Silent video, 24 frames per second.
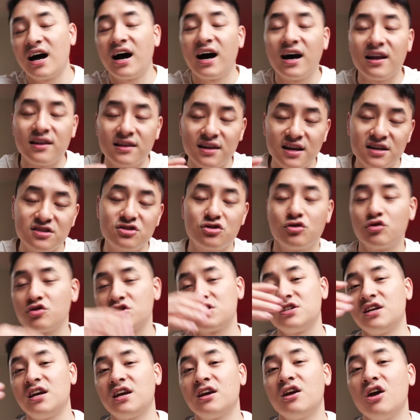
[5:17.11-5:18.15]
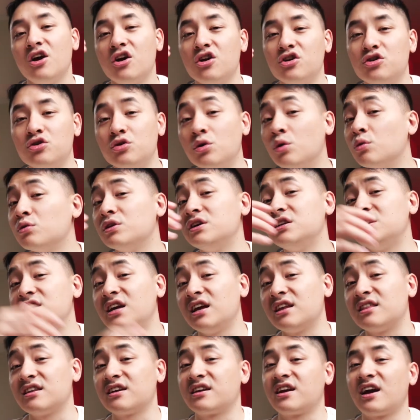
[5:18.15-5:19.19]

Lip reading: Unless you're saying you only take the